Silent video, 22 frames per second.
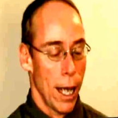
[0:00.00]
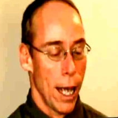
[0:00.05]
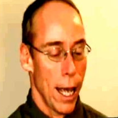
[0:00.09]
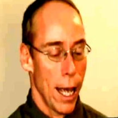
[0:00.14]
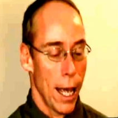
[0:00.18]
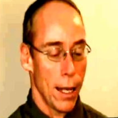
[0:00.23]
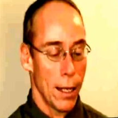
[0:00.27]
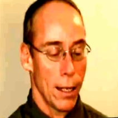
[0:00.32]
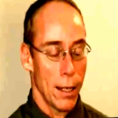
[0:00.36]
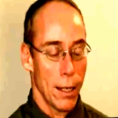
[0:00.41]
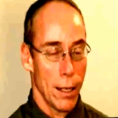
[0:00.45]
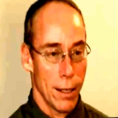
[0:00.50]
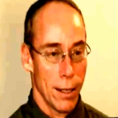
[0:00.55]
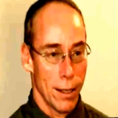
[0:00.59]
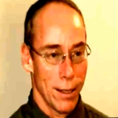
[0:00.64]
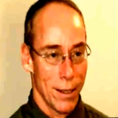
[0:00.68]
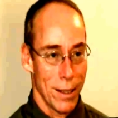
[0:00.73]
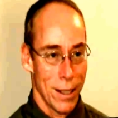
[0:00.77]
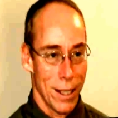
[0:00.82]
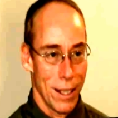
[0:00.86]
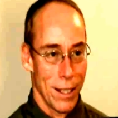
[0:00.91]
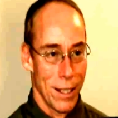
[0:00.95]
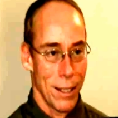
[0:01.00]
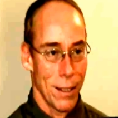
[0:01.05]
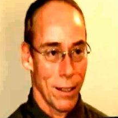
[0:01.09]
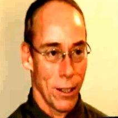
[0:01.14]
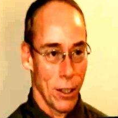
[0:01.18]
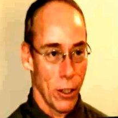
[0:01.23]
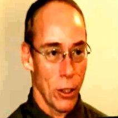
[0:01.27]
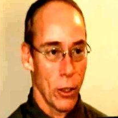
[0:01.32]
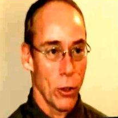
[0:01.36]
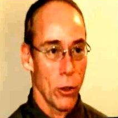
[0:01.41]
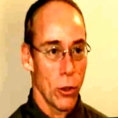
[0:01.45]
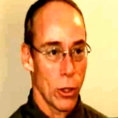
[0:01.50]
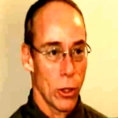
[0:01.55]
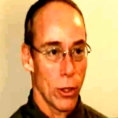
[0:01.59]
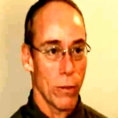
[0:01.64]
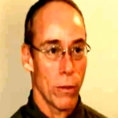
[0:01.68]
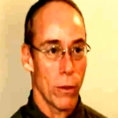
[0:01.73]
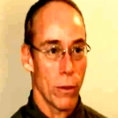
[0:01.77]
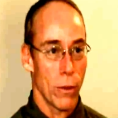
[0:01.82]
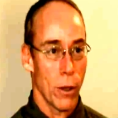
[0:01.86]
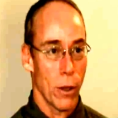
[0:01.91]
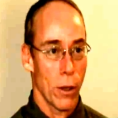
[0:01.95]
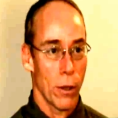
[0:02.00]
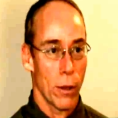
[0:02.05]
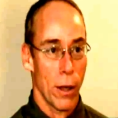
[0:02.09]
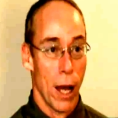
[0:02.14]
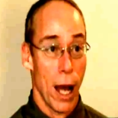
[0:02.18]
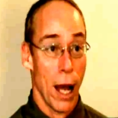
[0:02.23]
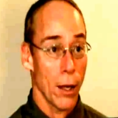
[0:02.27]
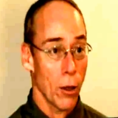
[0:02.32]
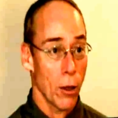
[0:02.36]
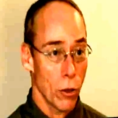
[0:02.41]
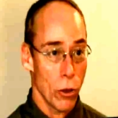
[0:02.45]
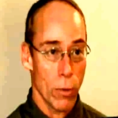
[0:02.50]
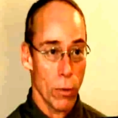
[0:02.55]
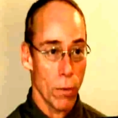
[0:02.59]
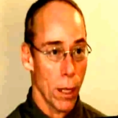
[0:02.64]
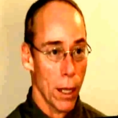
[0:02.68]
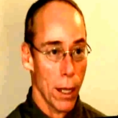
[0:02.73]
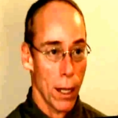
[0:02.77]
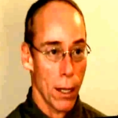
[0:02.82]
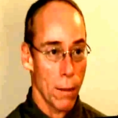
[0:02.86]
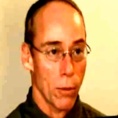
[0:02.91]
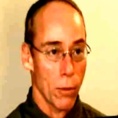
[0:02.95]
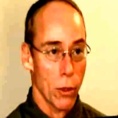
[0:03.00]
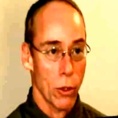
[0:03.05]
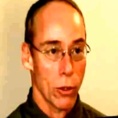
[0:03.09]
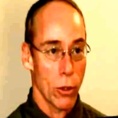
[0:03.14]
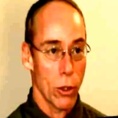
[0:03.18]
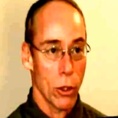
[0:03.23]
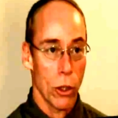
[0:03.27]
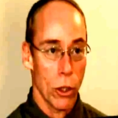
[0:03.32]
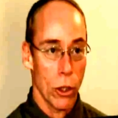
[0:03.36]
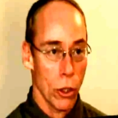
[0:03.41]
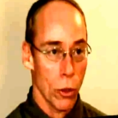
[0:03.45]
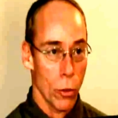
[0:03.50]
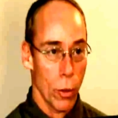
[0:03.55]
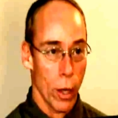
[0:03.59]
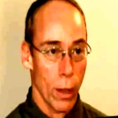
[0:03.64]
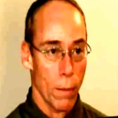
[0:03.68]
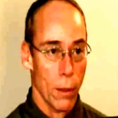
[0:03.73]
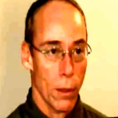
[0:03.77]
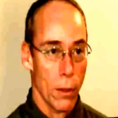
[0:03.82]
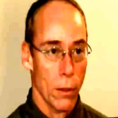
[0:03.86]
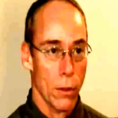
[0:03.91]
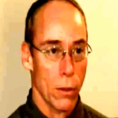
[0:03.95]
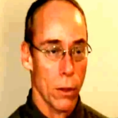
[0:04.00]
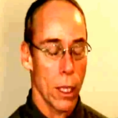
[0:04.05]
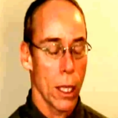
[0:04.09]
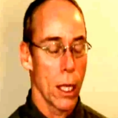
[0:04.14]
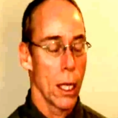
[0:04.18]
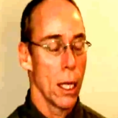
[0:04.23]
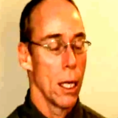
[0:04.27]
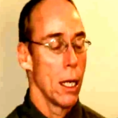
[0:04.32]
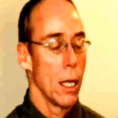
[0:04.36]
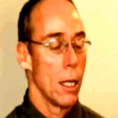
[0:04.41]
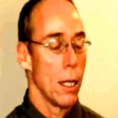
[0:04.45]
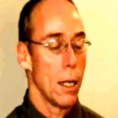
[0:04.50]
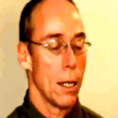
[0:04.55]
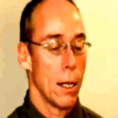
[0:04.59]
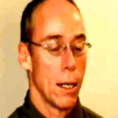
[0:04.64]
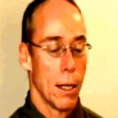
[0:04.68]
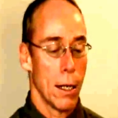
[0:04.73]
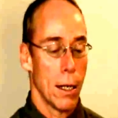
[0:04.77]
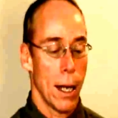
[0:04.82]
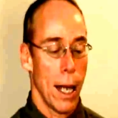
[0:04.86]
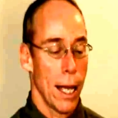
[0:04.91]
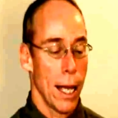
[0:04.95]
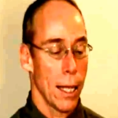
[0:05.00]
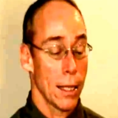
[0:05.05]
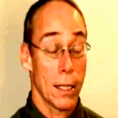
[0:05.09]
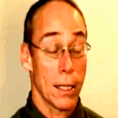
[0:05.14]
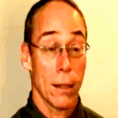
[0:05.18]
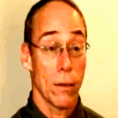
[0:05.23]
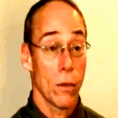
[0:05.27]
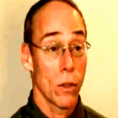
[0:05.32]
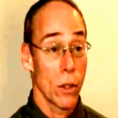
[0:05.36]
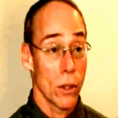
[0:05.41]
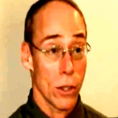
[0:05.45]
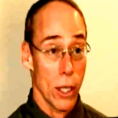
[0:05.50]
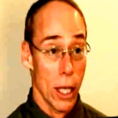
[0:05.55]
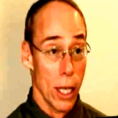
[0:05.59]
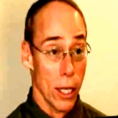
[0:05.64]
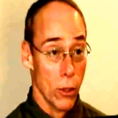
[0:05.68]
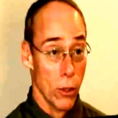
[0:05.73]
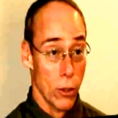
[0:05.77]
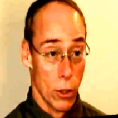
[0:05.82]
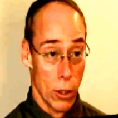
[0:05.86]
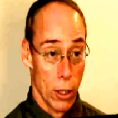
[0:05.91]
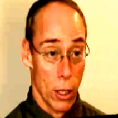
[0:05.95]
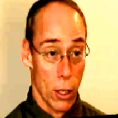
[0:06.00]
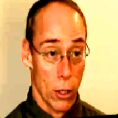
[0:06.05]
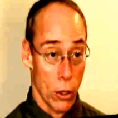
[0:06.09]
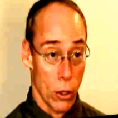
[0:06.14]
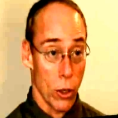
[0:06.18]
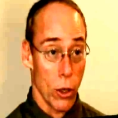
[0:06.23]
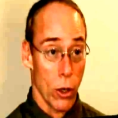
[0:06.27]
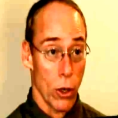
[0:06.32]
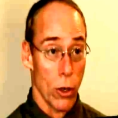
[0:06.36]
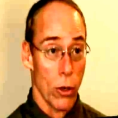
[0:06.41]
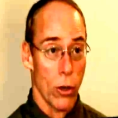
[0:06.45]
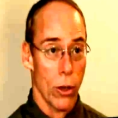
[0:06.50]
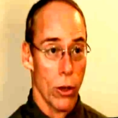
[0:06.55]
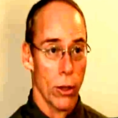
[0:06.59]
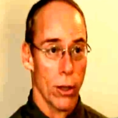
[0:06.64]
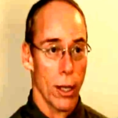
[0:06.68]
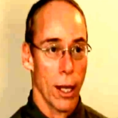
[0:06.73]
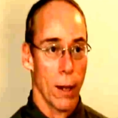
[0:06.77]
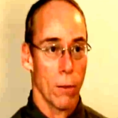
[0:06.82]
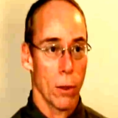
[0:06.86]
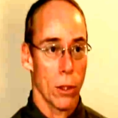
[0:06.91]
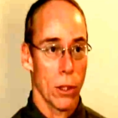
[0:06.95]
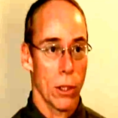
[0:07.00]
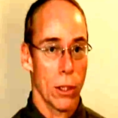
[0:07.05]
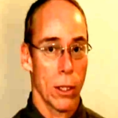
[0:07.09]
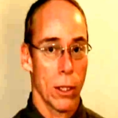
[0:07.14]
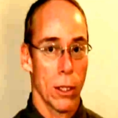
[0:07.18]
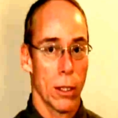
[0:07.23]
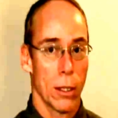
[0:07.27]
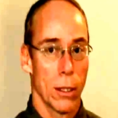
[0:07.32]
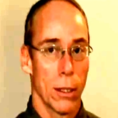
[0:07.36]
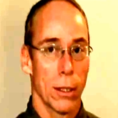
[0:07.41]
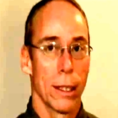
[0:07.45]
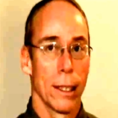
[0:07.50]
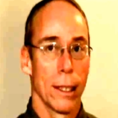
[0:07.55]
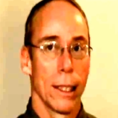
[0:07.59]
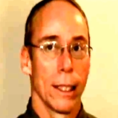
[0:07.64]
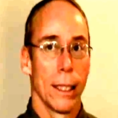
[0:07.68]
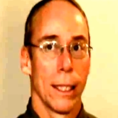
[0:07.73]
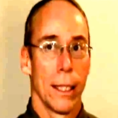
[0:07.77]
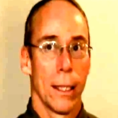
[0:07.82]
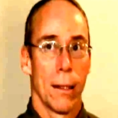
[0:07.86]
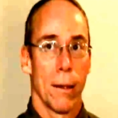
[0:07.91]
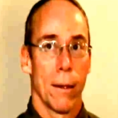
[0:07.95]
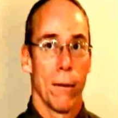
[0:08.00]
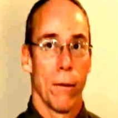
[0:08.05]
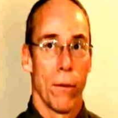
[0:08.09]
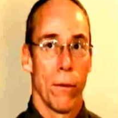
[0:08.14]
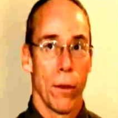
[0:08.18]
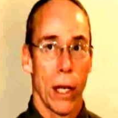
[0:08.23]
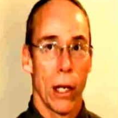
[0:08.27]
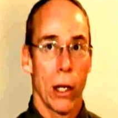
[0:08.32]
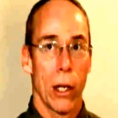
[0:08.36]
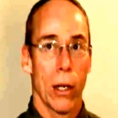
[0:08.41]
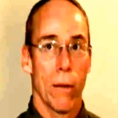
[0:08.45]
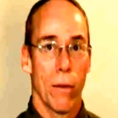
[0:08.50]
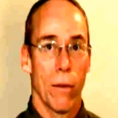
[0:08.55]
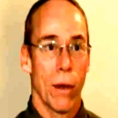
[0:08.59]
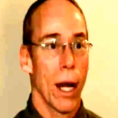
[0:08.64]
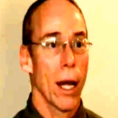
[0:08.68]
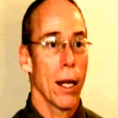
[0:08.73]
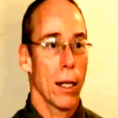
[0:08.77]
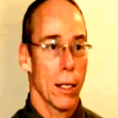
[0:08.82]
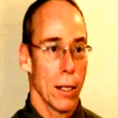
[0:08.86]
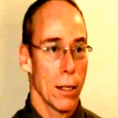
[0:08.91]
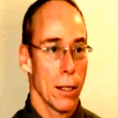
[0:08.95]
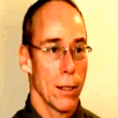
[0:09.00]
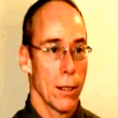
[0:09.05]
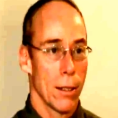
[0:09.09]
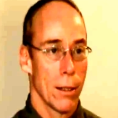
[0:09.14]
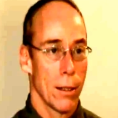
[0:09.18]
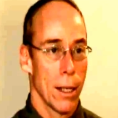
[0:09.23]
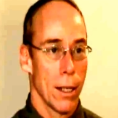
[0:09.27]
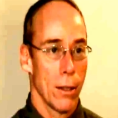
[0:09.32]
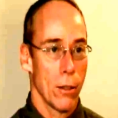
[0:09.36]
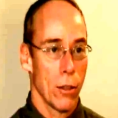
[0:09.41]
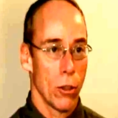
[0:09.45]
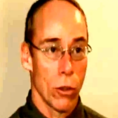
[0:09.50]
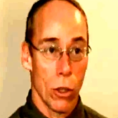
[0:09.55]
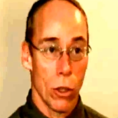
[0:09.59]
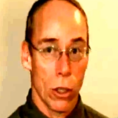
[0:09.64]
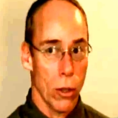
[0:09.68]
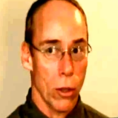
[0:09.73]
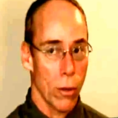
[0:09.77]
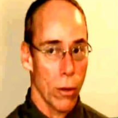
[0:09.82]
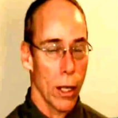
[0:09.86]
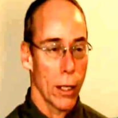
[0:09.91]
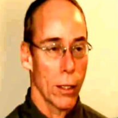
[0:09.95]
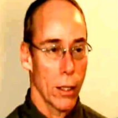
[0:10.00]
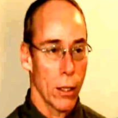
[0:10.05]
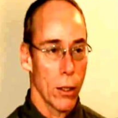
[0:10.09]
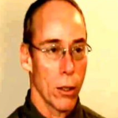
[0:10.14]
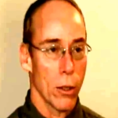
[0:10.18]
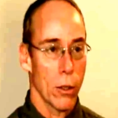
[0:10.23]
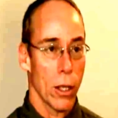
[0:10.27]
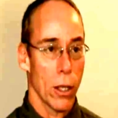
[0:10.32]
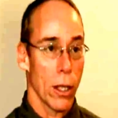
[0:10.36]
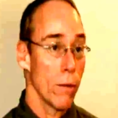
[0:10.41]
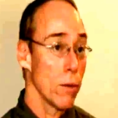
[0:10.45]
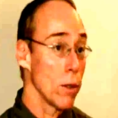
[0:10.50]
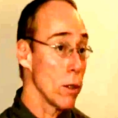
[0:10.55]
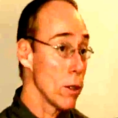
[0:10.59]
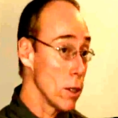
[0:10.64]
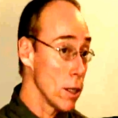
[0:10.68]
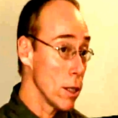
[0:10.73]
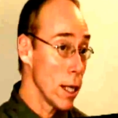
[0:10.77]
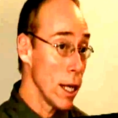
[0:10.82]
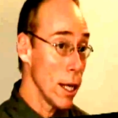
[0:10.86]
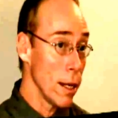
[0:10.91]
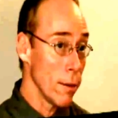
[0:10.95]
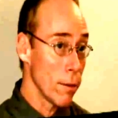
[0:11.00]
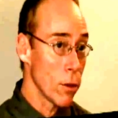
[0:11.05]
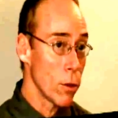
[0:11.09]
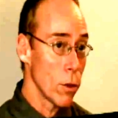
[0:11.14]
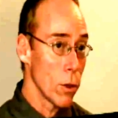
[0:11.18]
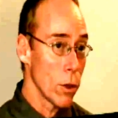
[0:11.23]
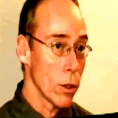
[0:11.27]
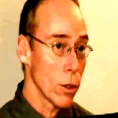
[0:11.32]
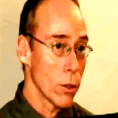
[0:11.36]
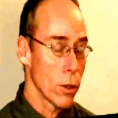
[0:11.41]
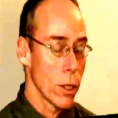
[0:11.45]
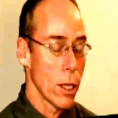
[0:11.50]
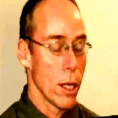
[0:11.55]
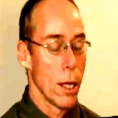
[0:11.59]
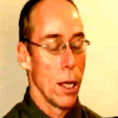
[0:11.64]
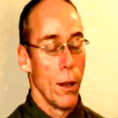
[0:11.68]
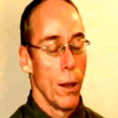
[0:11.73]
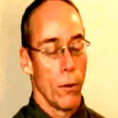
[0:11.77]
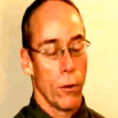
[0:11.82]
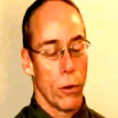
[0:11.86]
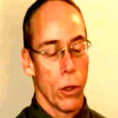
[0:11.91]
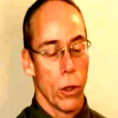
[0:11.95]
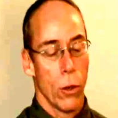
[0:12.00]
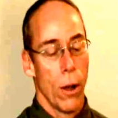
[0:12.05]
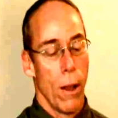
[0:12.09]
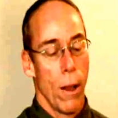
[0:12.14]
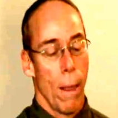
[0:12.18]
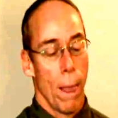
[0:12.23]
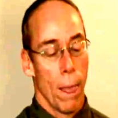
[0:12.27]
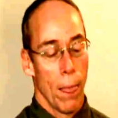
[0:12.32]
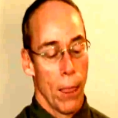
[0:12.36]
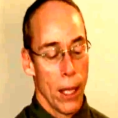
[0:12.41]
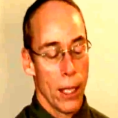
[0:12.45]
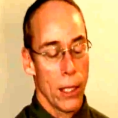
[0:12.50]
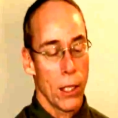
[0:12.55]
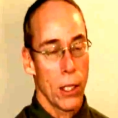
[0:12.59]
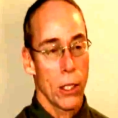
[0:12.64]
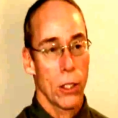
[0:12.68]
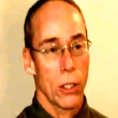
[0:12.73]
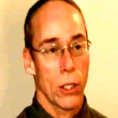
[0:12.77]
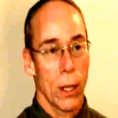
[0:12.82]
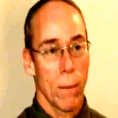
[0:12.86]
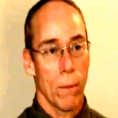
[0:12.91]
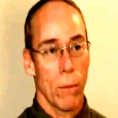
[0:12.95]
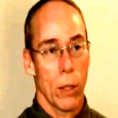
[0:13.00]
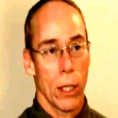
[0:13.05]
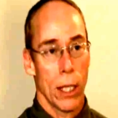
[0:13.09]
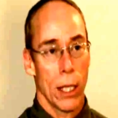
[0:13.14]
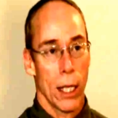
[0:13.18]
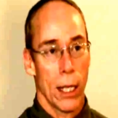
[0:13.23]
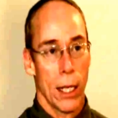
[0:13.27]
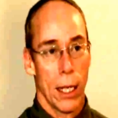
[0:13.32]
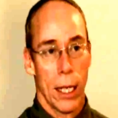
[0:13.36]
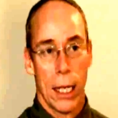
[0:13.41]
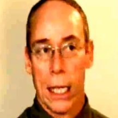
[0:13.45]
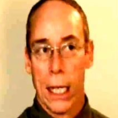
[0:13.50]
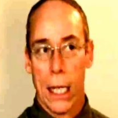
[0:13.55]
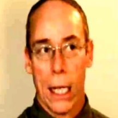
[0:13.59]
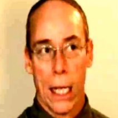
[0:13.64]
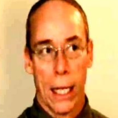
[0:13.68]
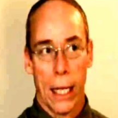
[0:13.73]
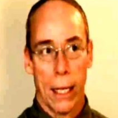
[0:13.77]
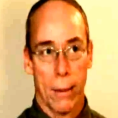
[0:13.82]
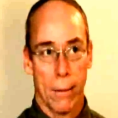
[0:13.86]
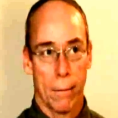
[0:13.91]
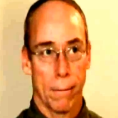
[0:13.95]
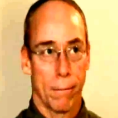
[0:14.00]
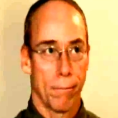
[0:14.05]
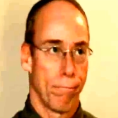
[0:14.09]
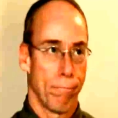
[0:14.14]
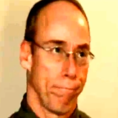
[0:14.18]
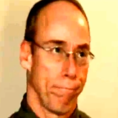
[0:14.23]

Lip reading: and the use of hydrogen bombs and nuclear weapons, and a civilization on Earth that was still very violent, as you look around the Earth even today, of course. So this is something that any